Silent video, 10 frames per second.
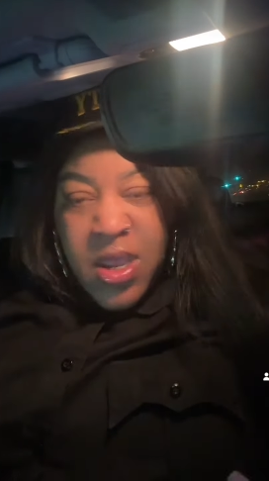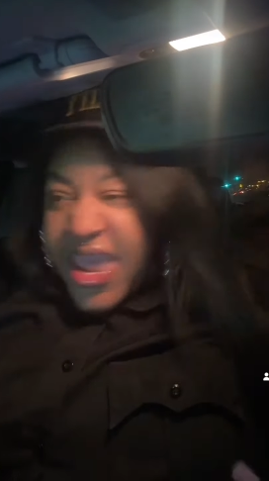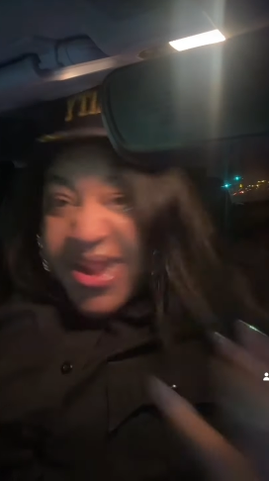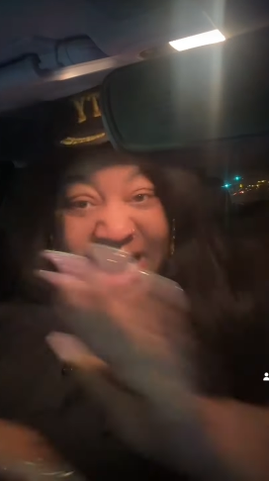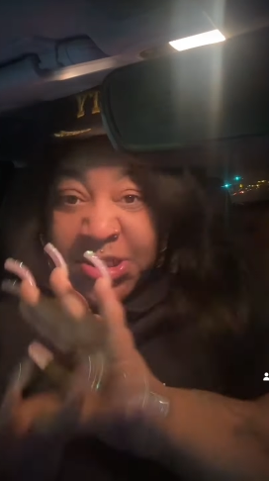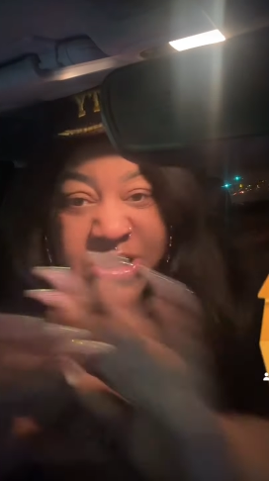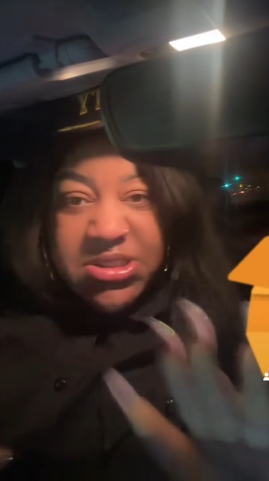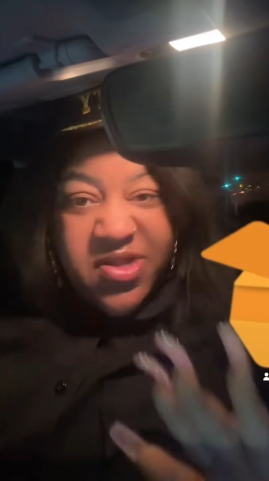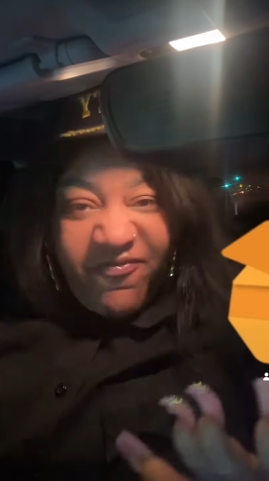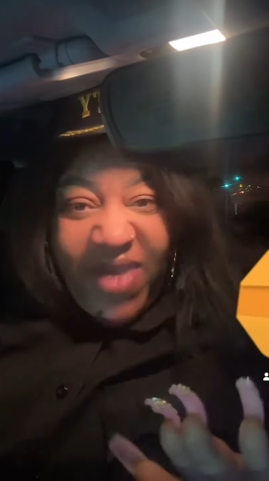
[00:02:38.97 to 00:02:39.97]
And that's
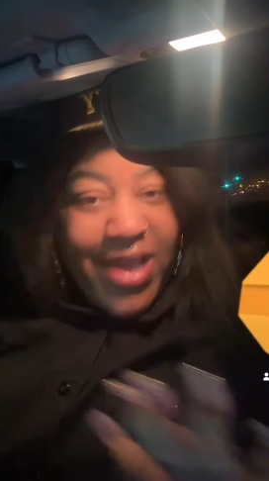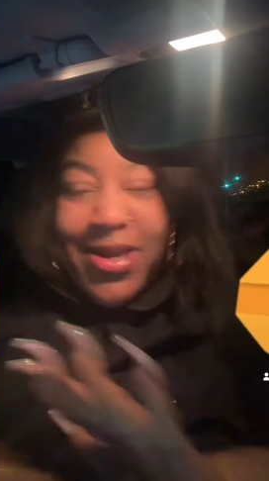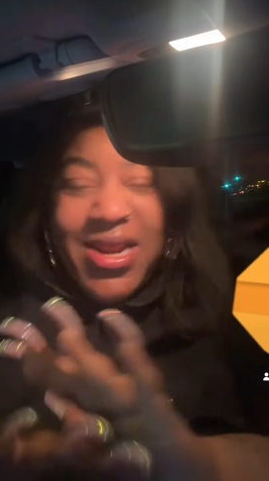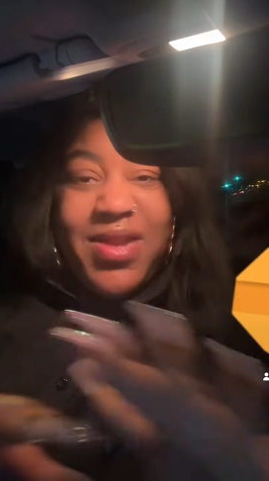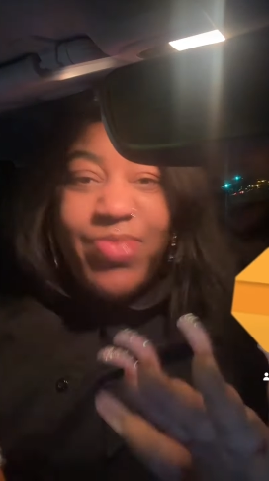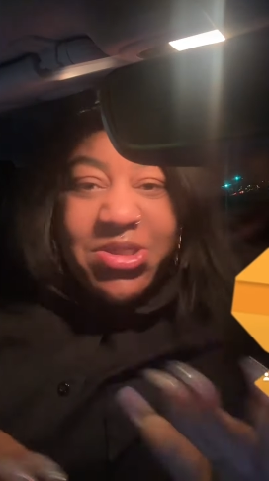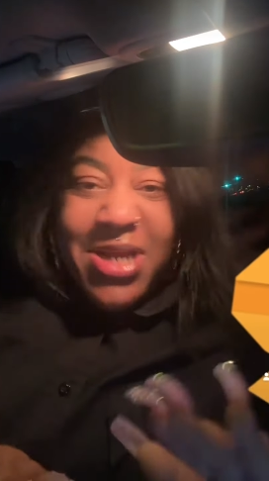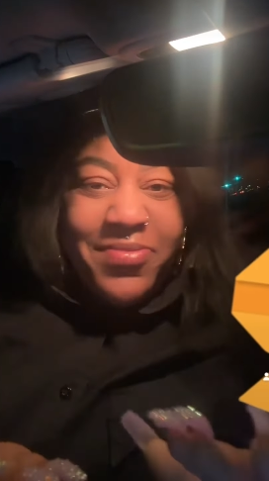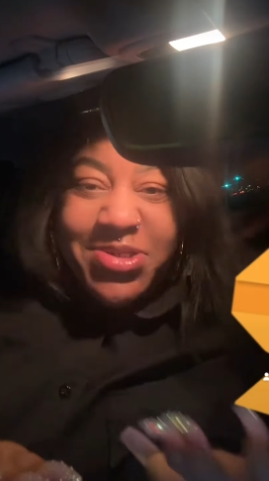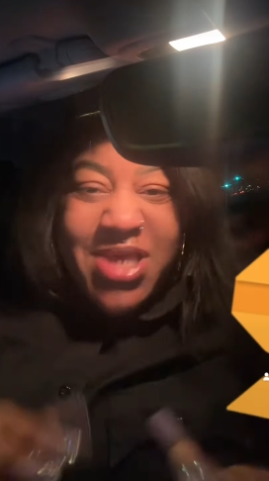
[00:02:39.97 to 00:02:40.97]
just the fact. Can any bitch
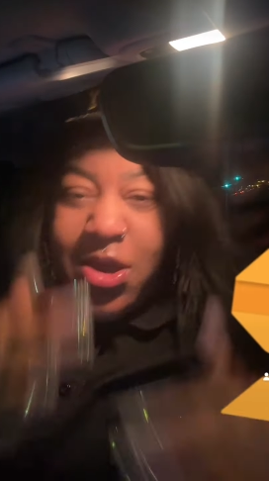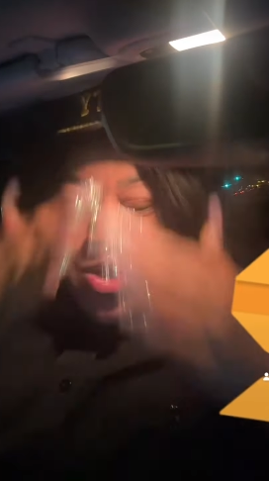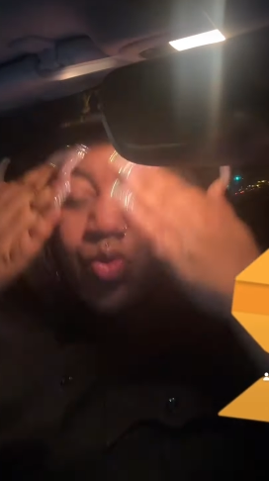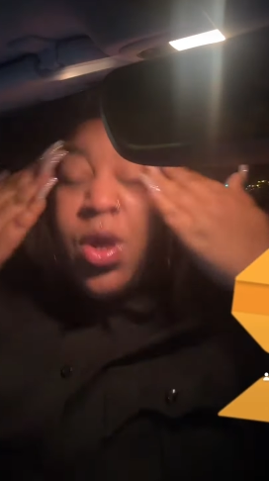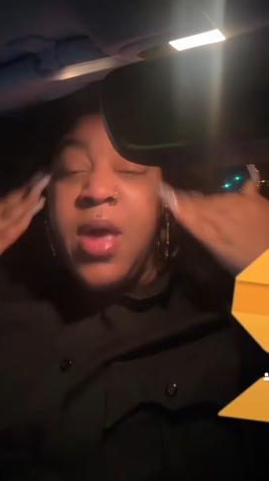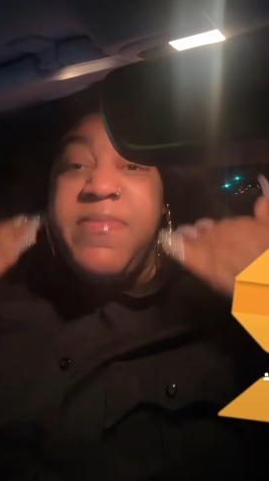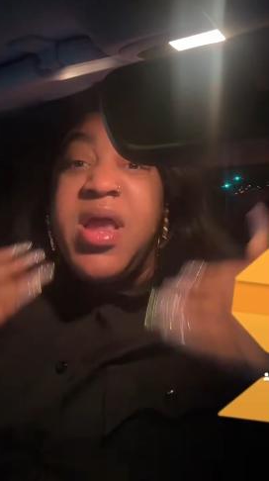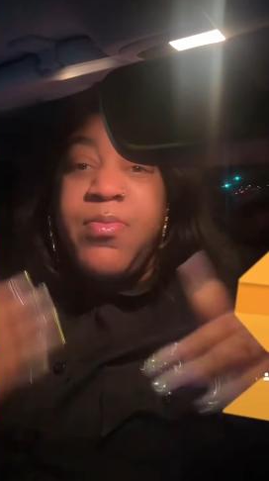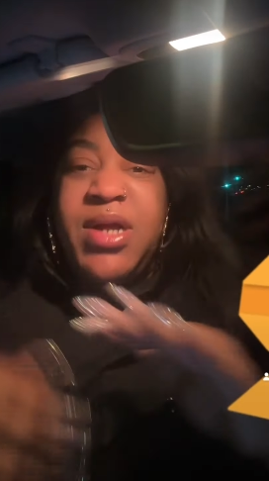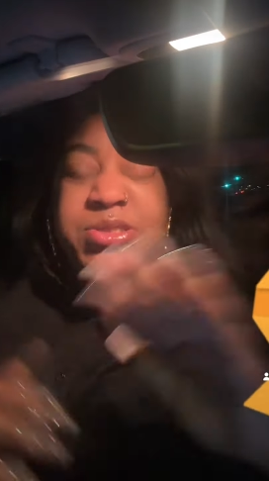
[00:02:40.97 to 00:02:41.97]
ever tell you me
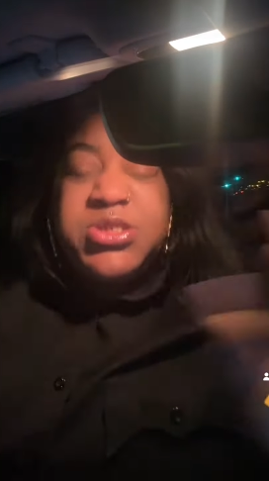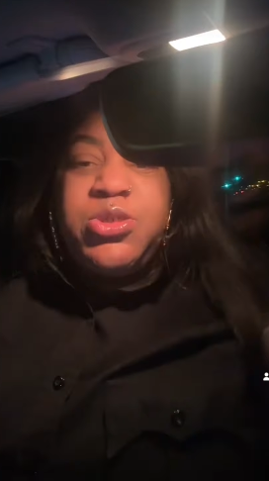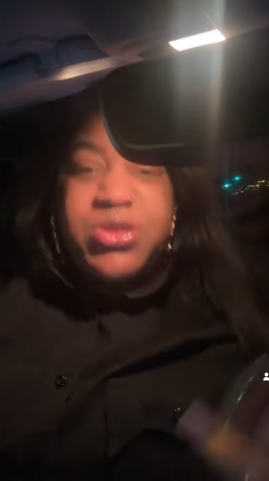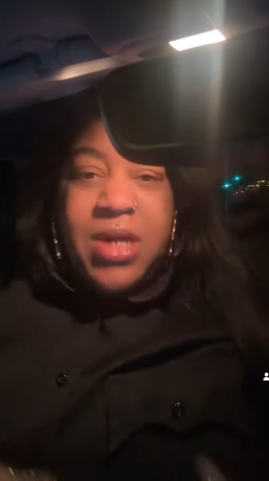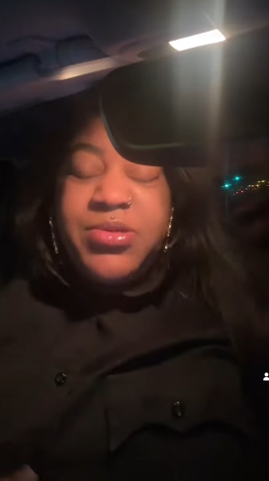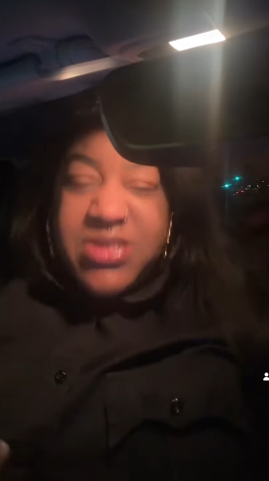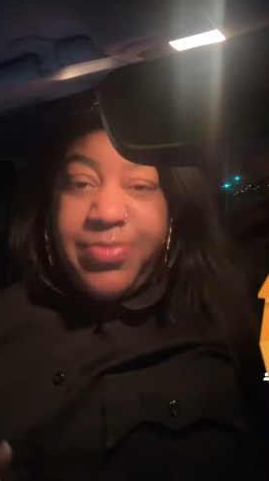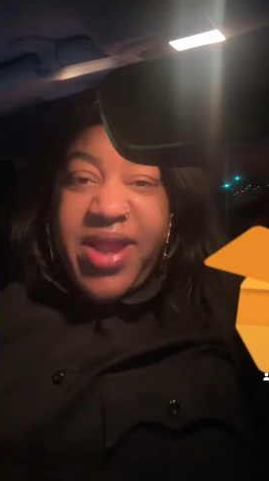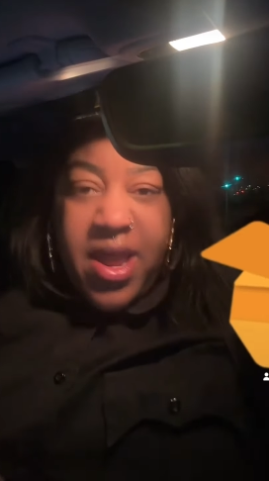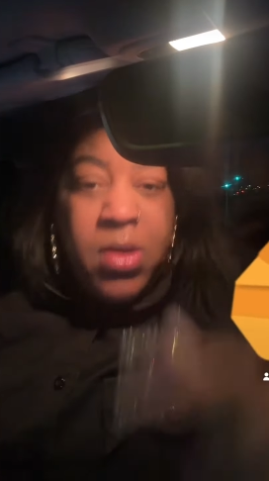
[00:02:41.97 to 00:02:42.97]
or my sister turn
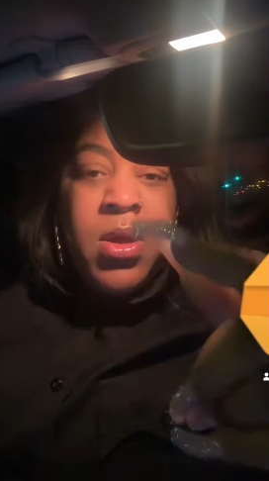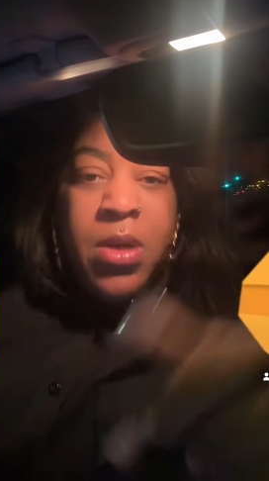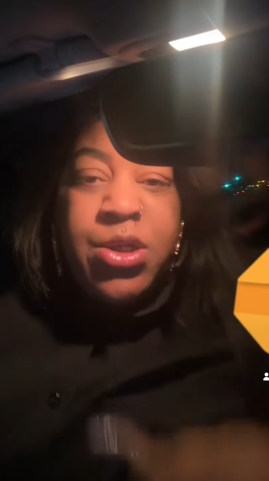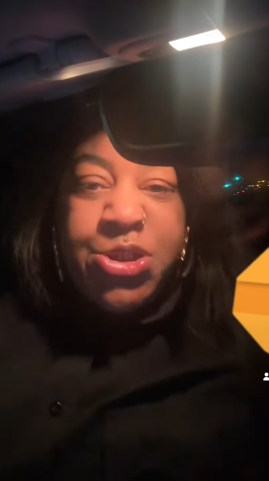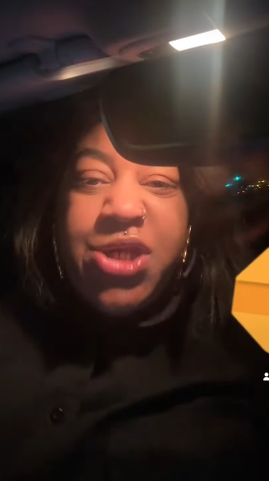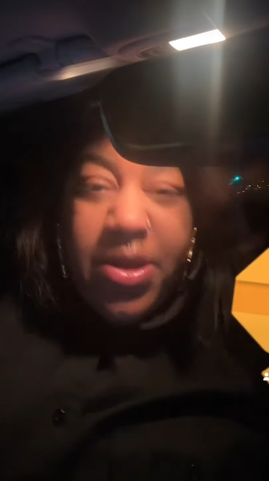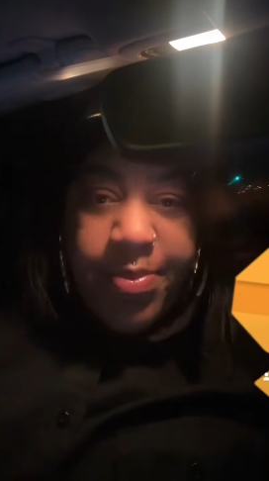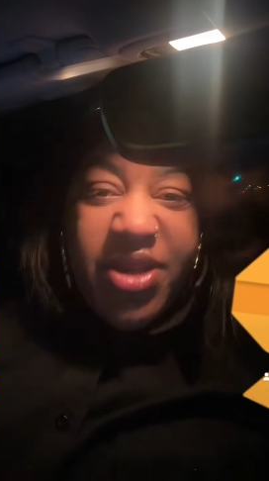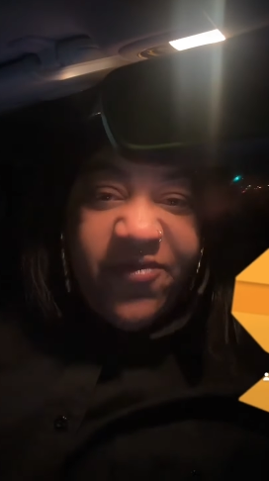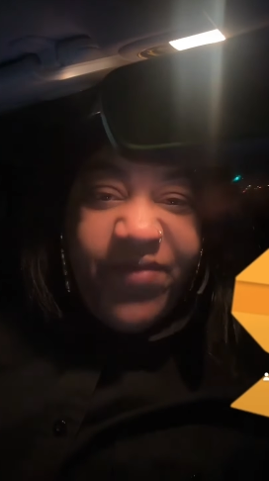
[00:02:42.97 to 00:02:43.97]
something down? She a
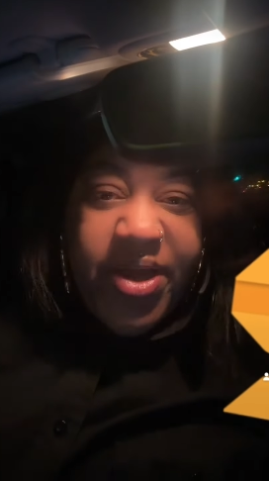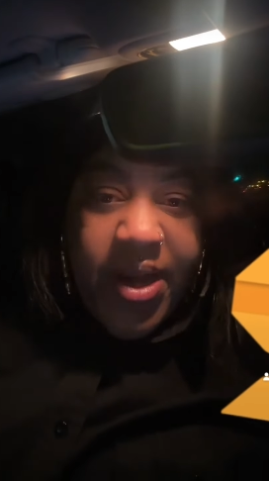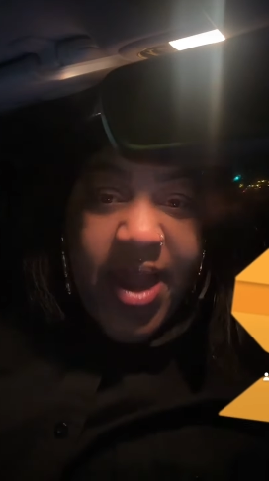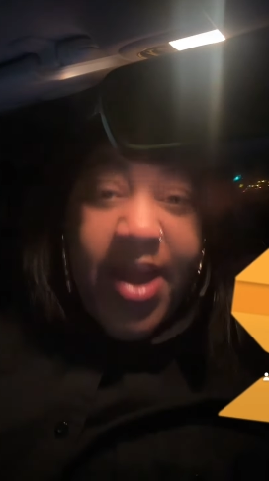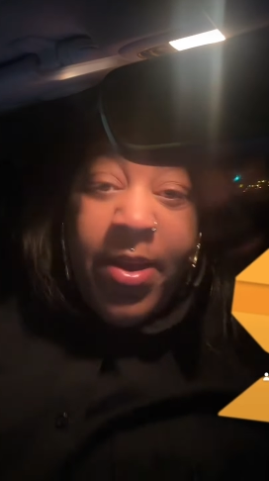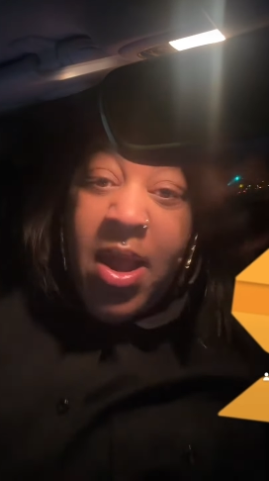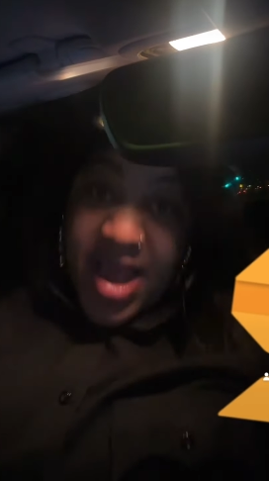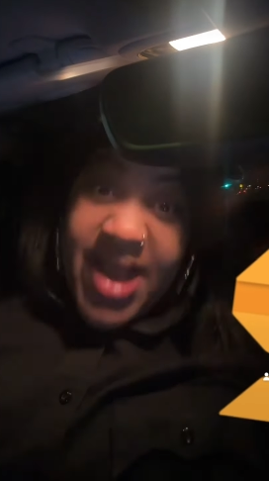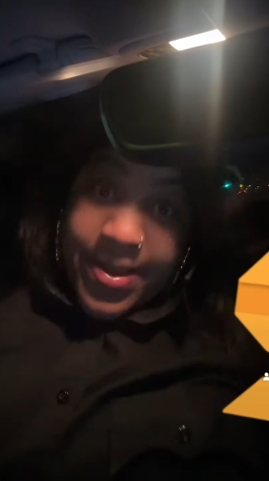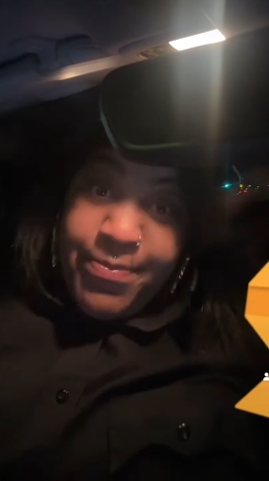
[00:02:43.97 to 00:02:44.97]
motherfucking lie.
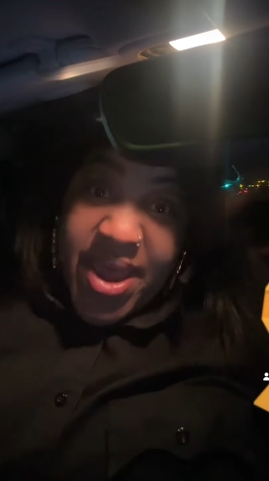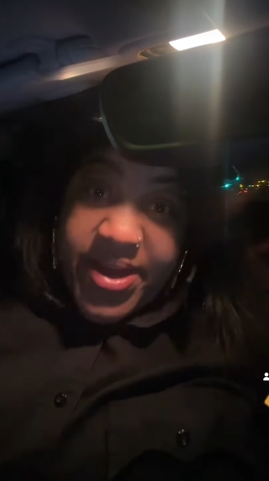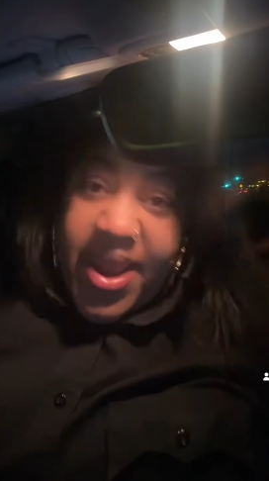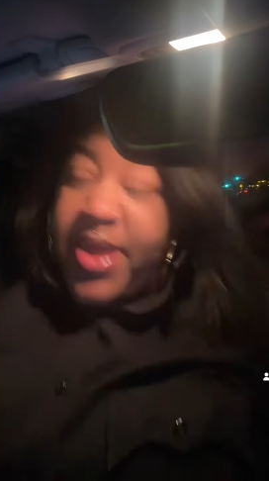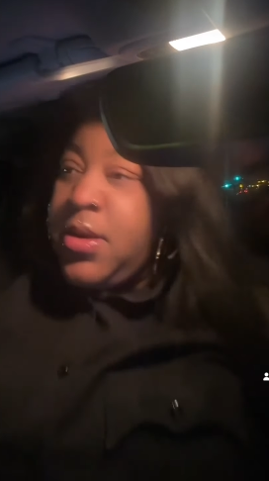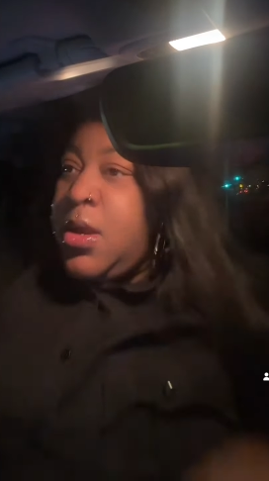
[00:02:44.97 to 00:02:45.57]
I can bank that.